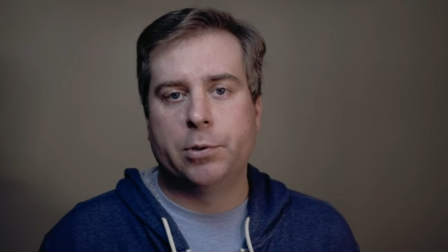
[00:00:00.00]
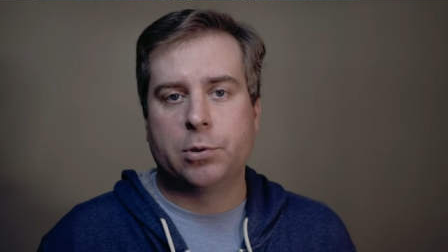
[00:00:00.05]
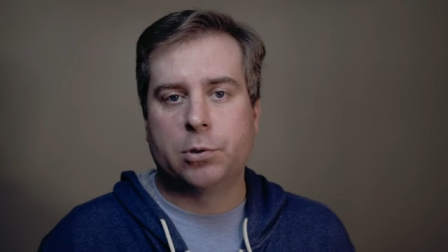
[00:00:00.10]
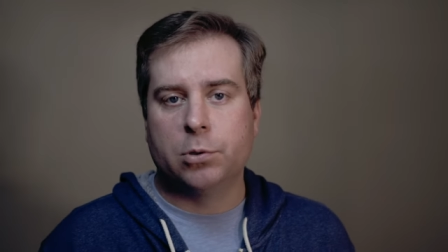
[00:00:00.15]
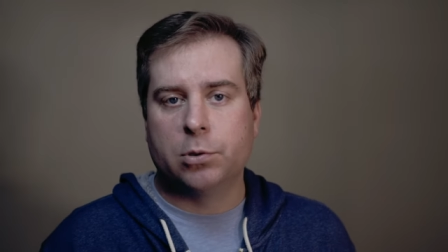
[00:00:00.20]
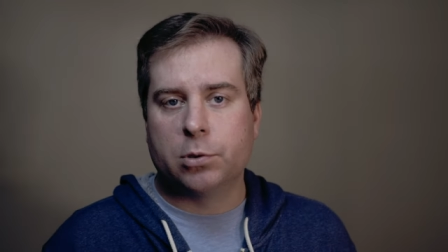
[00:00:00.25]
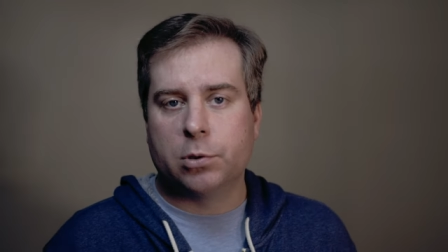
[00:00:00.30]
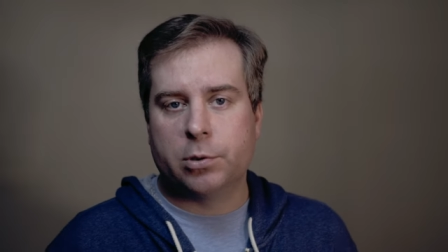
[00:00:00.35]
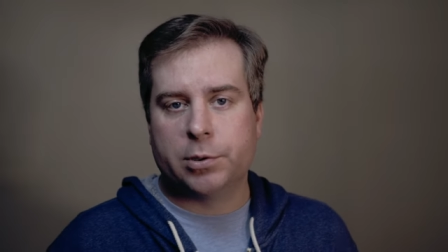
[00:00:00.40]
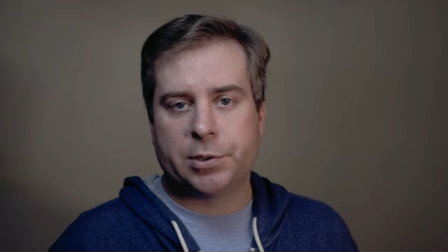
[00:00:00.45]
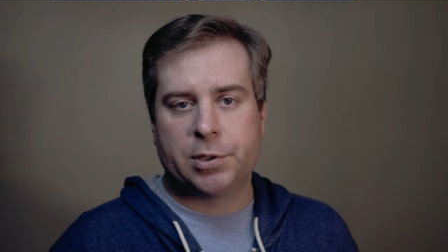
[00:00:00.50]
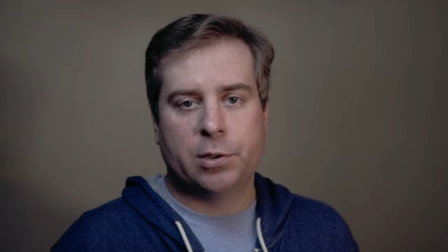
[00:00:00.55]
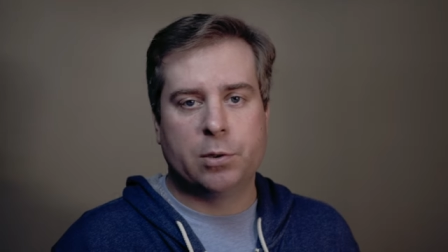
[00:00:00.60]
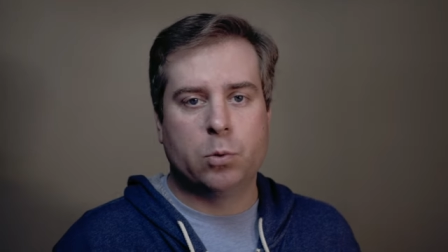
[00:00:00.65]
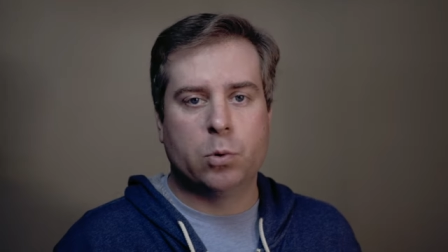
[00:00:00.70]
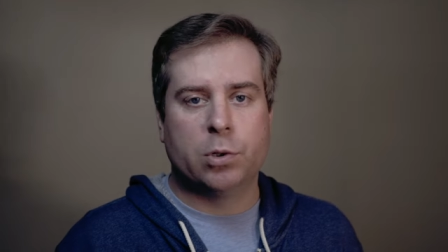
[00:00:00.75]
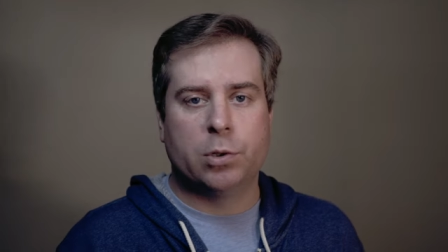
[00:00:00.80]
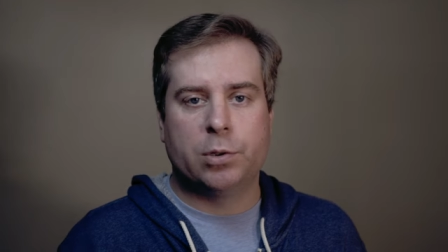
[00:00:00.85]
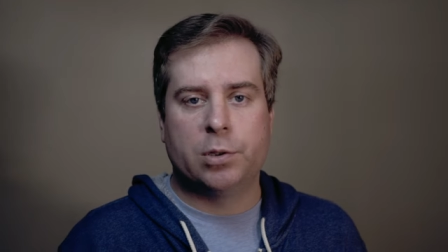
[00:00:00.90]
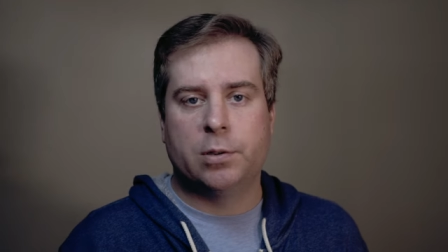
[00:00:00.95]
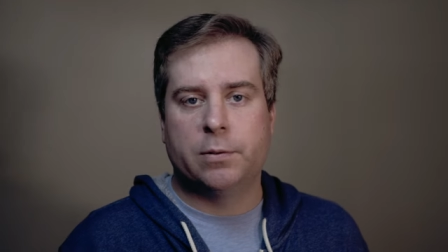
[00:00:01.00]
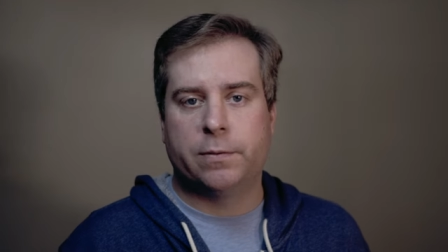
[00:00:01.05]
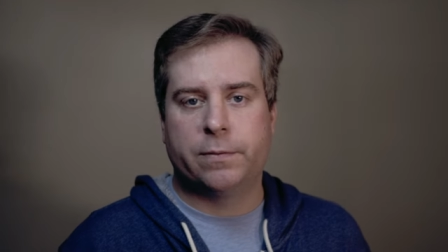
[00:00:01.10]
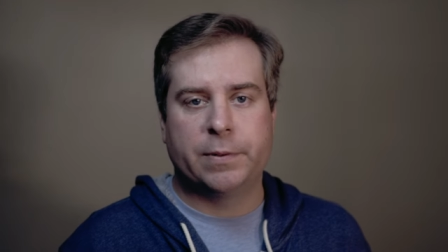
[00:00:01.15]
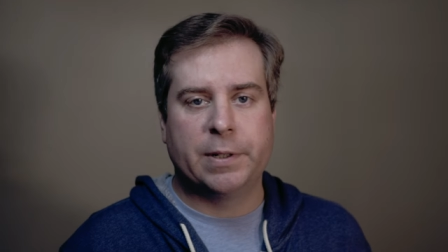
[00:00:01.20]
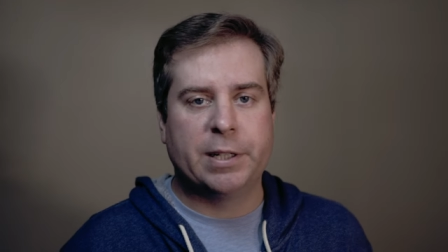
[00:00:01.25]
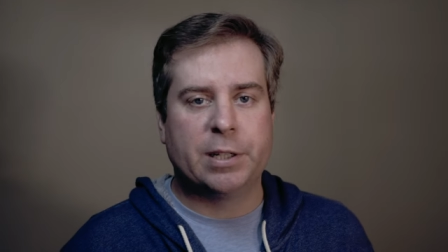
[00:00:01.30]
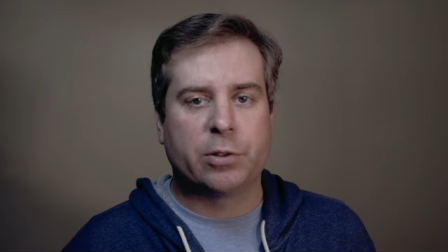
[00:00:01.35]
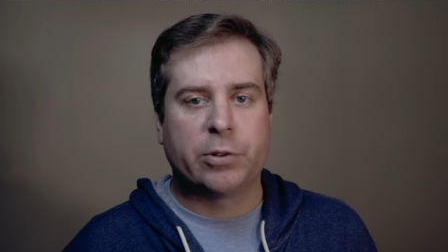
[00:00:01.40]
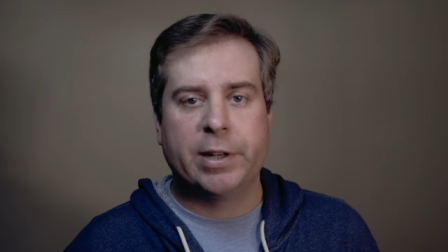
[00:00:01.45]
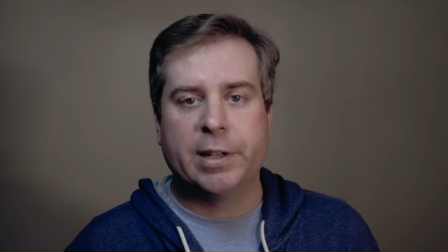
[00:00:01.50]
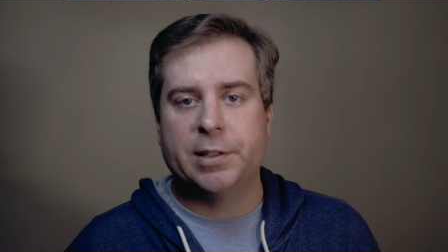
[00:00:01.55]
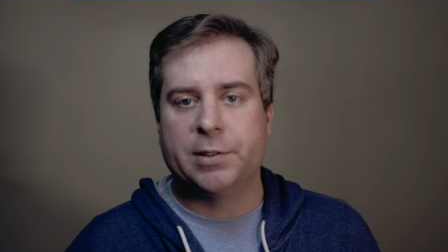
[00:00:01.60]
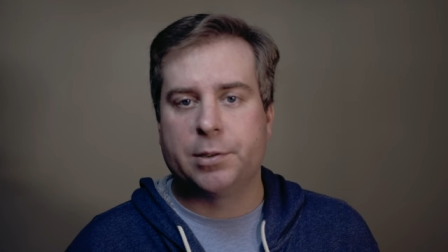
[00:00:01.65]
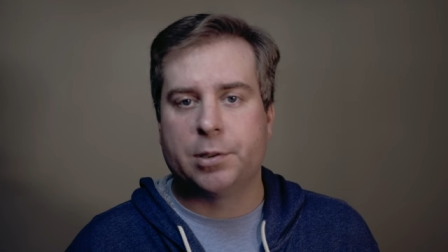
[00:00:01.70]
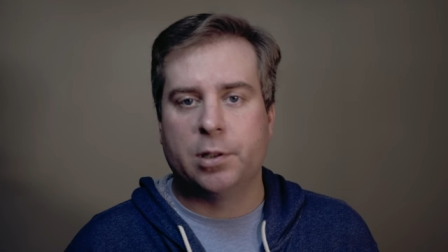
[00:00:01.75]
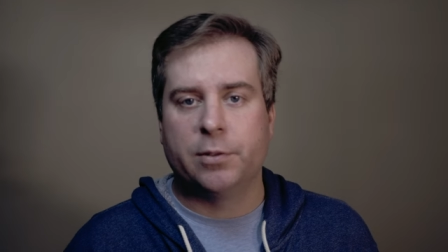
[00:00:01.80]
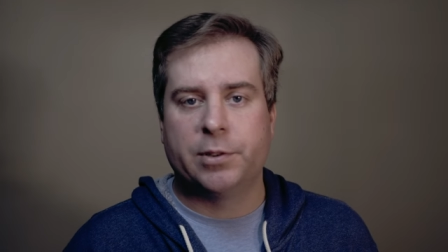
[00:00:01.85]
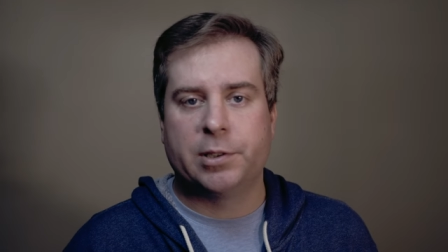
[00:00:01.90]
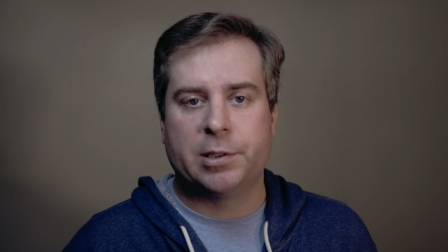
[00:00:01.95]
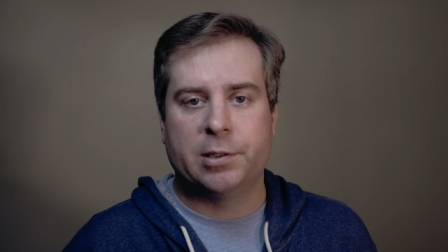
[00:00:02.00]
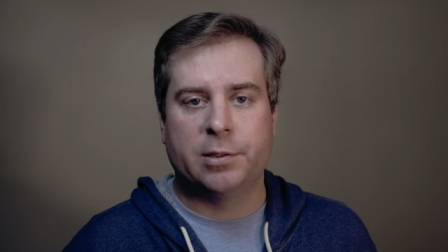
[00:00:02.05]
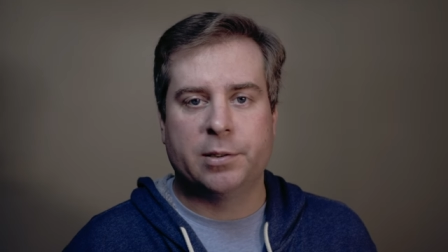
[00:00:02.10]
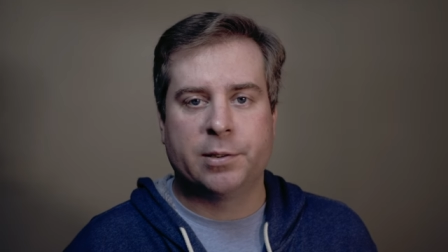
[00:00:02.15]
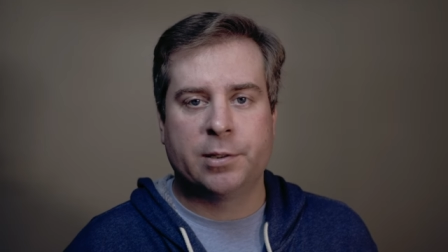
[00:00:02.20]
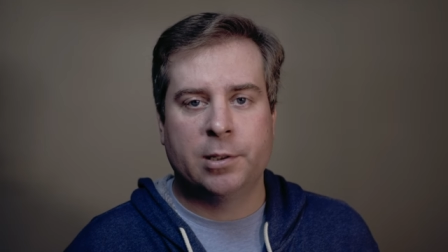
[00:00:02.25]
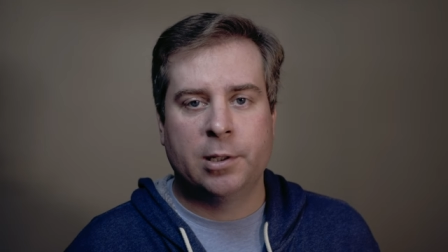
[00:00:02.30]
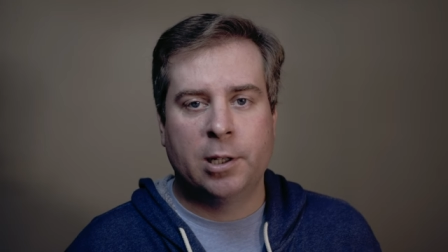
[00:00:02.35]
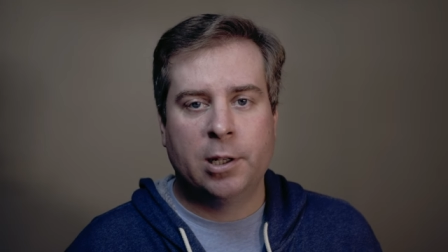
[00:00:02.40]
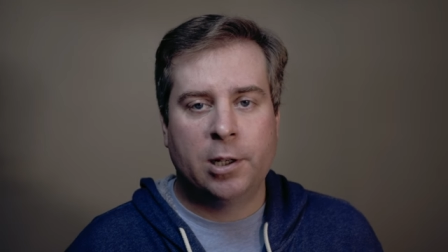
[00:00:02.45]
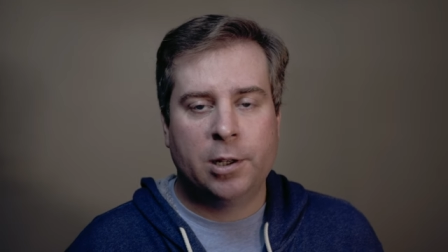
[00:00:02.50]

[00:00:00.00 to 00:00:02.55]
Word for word: and Google into the world of integrated services